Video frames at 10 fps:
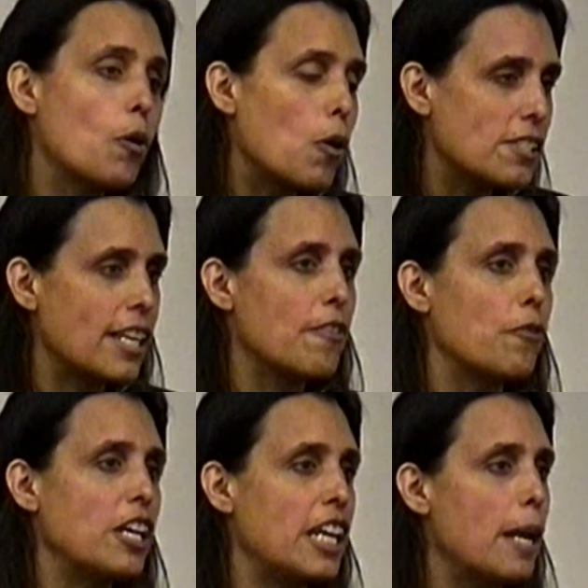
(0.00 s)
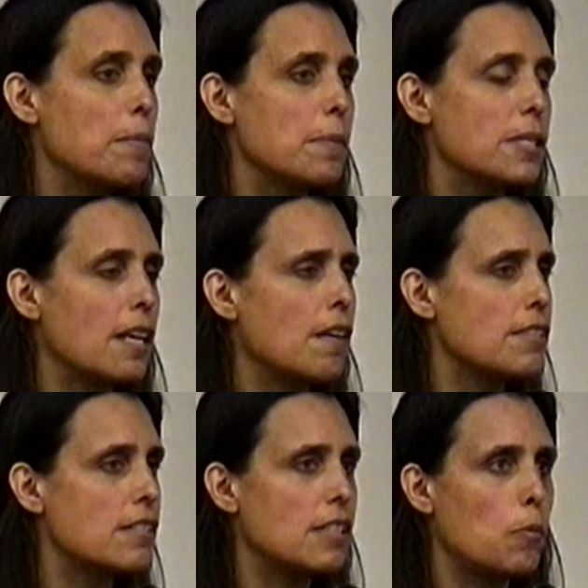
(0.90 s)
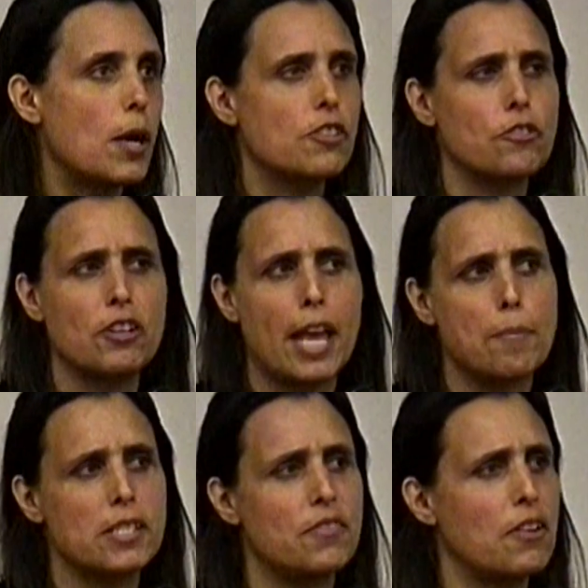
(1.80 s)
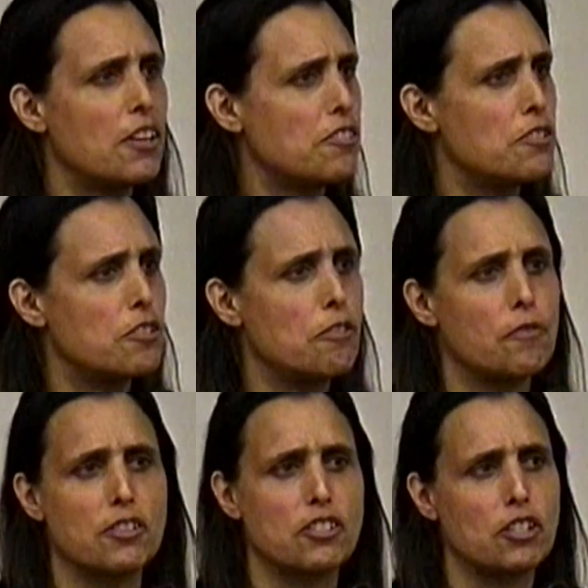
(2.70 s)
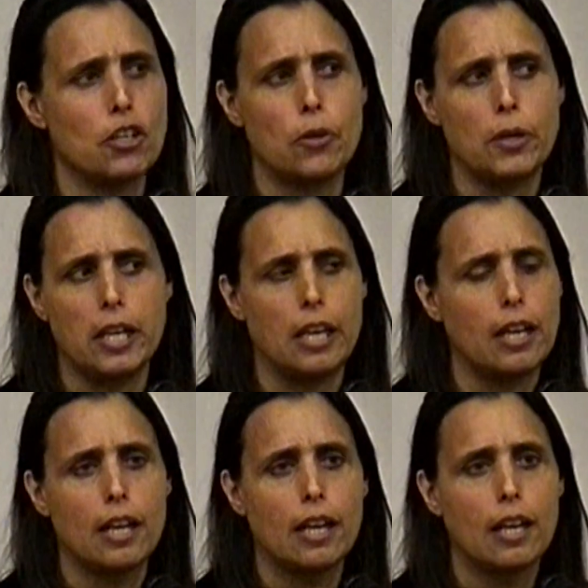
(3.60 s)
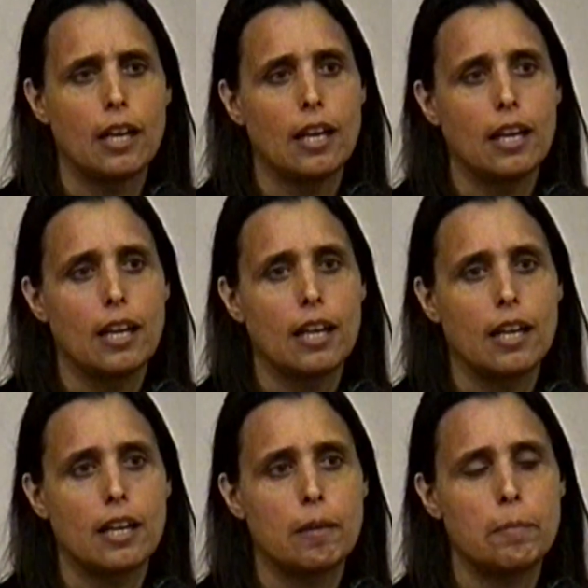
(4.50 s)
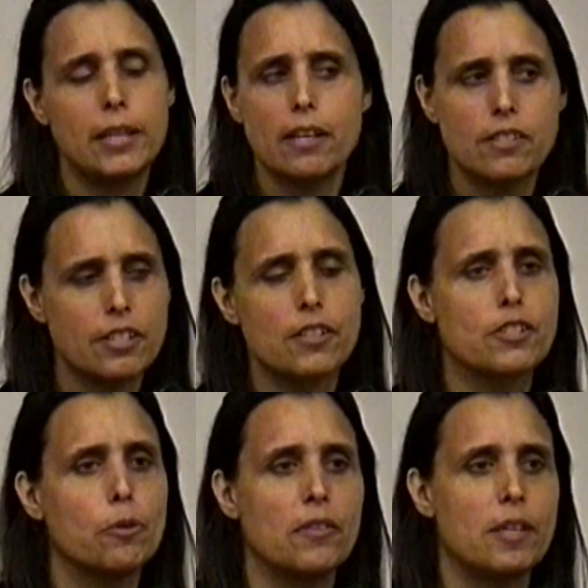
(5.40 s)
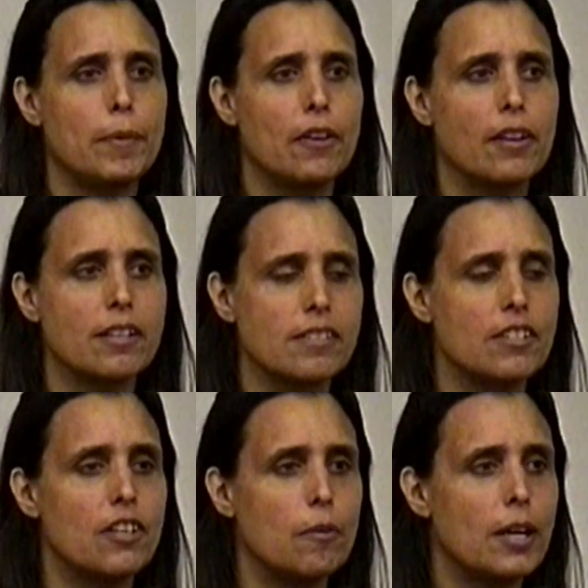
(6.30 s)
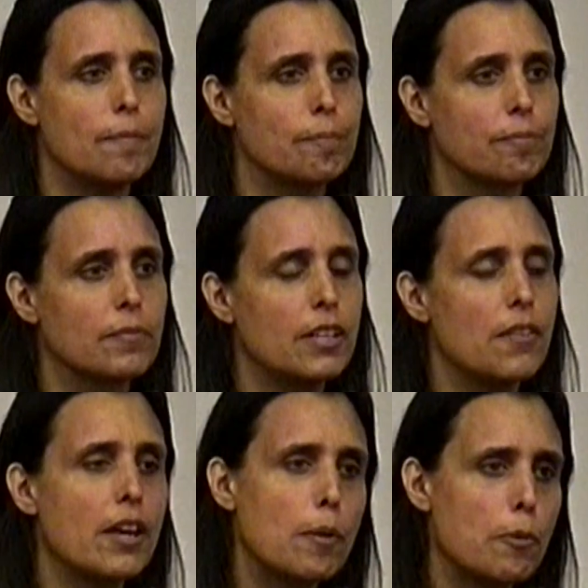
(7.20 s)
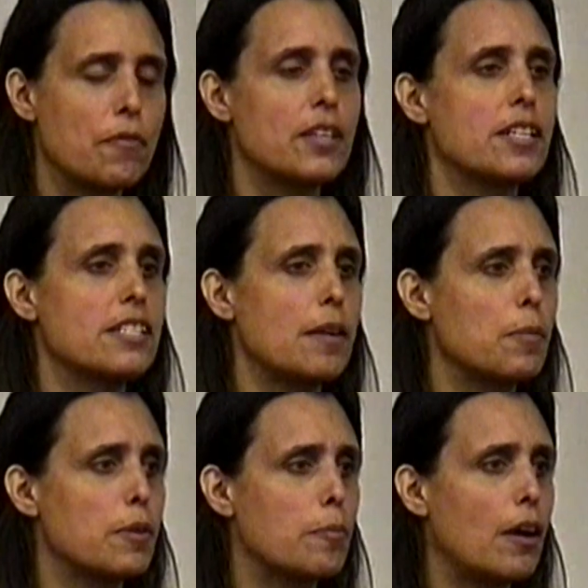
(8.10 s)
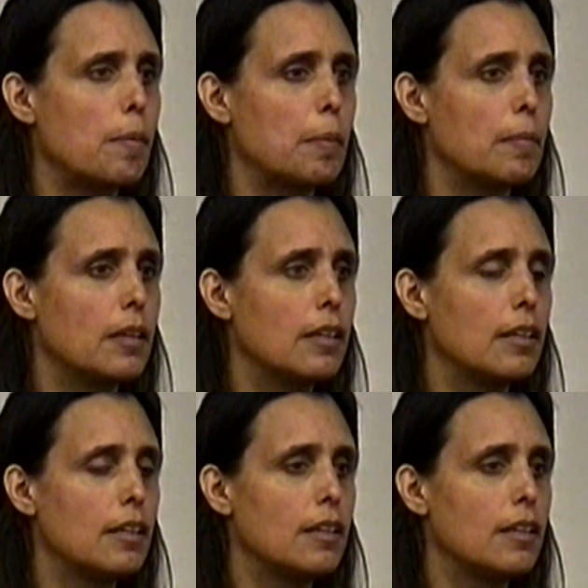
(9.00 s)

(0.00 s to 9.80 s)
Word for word: of course, they renamed themselves as the Western Hemisphere Institute for Security. But they are still a school of the Americas, and you know what? You know, they're a perfect example of the problem.